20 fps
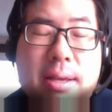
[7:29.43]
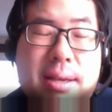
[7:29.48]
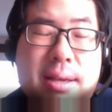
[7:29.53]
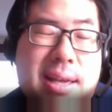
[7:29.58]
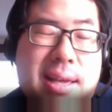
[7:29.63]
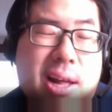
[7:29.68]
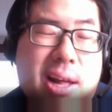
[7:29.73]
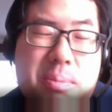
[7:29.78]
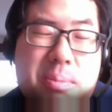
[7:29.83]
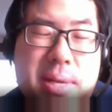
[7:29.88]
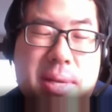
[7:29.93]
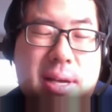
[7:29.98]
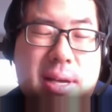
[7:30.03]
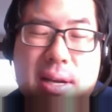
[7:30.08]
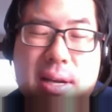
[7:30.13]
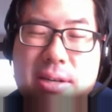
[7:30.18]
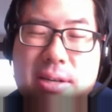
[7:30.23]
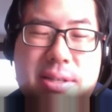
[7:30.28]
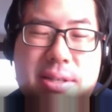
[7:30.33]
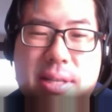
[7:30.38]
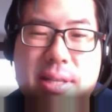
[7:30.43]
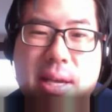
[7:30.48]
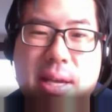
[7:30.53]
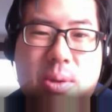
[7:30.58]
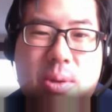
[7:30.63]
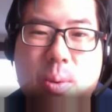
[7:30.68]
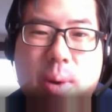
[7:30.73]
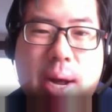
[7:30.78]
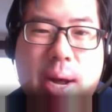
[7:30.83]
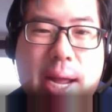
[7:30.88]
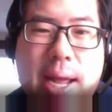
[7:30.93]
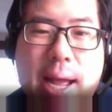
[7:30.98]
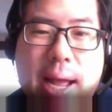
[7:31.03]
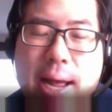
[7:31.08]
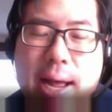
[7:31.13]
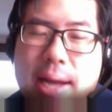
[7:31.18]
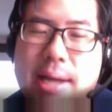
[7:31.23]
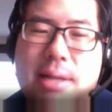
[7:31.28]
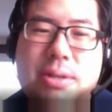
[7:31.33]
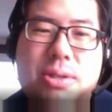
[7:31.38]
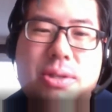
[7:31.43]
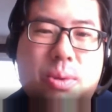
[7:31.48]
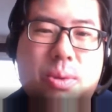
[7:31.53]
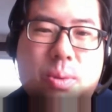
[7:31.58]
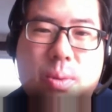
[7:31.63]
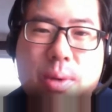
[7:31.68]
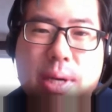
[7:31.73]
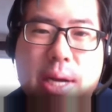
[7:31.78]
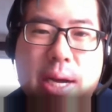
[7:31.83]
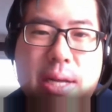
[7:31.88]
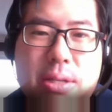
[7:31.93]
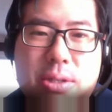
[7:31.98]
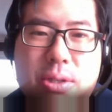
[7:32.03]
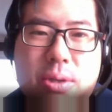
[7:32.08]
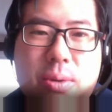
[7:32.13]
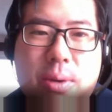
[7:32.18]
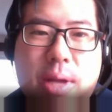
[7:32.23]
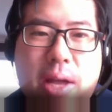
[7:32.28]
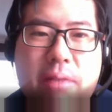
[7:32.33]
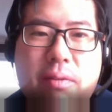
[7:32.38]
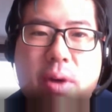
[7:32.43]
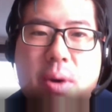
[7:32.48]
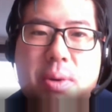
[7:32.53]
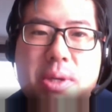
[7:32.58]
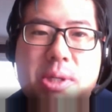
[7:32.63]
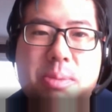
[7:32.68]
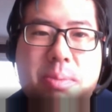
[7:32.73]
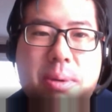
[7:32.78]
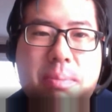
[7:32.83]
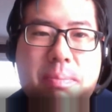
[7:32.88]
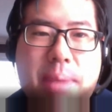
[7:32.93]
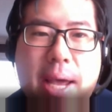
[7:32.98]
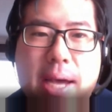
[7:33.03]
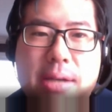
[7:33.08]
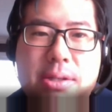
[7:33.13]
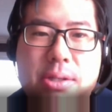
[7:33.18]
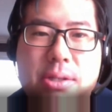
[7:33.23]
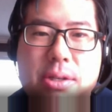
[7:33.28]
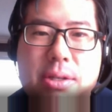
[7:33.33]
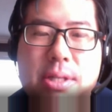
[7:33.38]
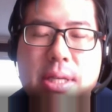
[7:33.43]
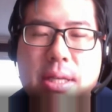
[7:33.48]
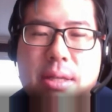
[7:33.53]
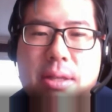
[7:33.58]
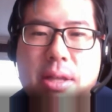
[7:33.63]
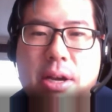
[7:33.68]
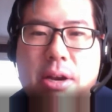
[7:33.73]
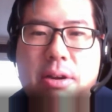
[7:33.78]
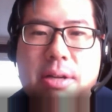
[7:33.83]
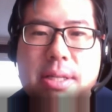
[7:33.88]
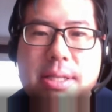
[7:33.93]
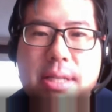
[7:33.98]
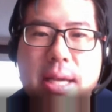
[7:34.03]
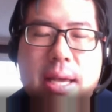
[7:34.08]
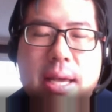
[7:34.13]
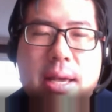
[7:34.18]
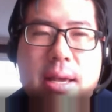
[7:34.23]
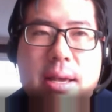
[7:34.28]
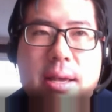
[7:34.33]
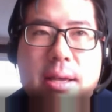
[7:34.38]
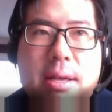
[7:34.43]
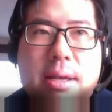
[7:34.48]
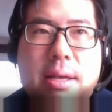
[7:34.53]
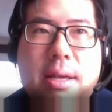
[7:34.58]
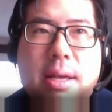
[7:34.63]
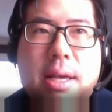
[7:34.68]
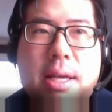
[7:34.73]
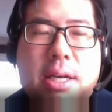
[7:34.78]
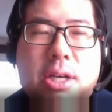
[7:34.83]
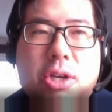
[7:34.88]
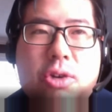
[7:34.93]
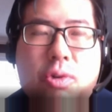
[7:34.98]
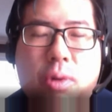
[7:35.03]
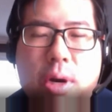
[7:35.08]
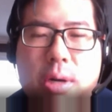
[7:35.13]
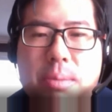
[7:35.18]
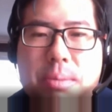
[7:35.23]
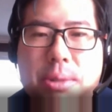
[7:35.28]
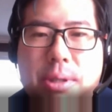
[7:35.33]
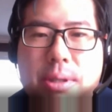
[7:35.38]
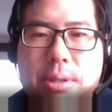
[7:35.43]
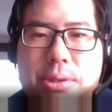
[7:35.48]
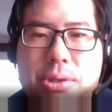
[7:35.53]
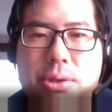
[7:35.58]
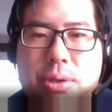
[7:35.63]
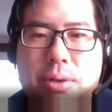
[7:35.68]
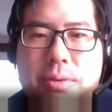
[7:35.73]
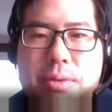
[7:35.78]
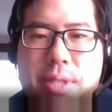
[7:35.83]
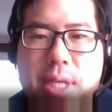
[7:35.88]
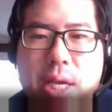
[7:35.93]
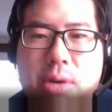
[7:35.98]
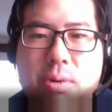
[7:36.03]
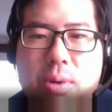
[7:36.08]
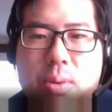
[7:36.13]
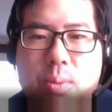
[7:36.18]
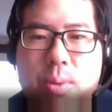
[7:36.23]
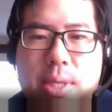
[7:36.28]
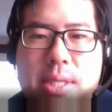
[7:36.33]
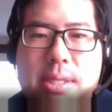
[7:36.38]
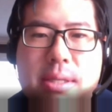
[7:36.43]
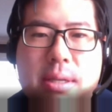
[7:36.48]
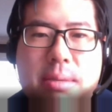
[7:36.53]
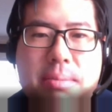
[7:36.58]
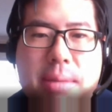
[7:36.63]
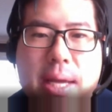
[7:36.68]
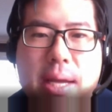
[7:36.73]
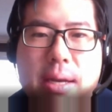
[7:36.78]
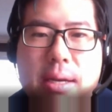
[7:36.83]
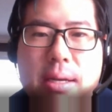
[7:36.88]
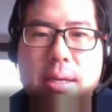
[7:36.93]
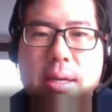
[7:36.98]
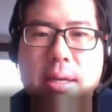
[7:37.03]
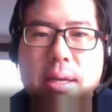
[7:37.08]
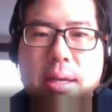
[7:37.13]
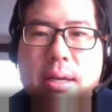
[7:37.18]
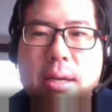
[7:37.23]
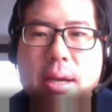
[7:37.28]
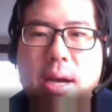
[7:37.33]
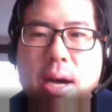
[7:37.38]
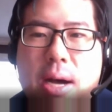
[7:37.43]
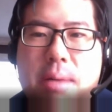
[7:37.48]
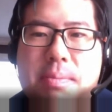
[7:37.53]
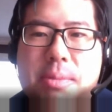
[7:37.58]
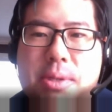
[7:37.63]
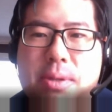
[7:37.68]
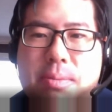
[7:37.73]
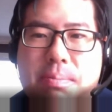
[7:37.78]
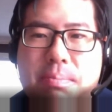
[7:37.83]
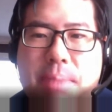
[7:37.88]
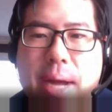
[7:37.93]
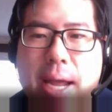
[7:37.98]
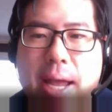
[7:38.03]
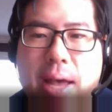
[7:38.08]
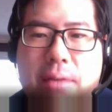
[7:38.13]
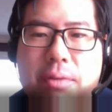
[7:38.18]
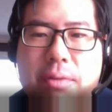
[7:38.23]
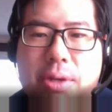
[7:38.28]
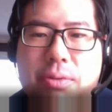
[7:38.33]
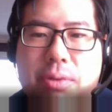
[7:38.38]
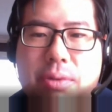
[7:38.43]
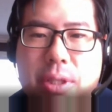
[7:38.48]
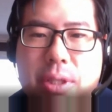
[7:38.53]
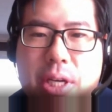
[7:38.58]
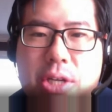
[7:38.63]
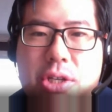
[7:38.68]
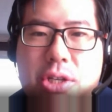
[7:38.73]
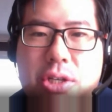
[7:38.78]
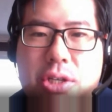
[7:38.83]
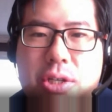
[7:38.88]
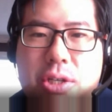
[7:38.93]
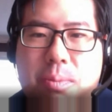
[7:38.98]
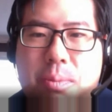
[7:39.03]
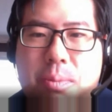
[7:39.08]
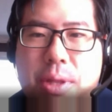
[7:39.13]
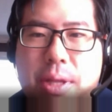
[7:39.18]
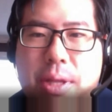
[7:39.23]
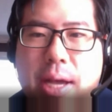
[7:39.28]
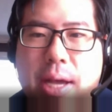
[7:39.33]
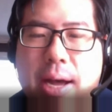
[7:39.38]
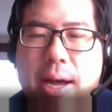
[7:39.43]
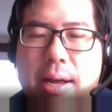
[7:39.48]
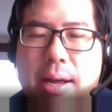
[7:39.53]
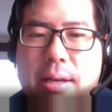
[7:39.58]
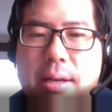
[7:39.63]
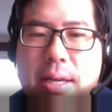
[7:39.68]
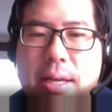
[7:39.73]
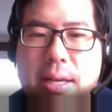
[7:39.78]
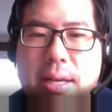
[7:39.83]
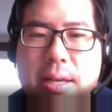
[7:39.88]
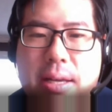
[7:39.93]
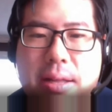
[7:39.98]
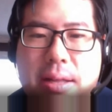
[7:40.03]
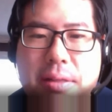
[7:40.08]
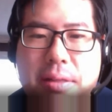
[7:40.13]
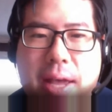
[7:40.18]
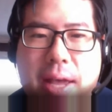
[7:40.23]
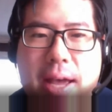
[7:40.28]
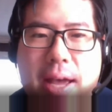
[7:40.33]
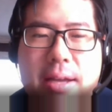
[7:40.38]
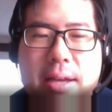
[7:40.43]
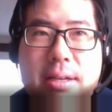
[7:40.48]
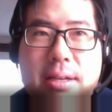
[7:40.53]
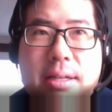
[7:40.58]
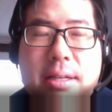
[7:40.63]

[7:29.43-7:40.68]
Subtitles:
help me understand why I do what I do, have always been pastors. And there is an incredible sort of sacred wisdom that comes by having a relationship with God, that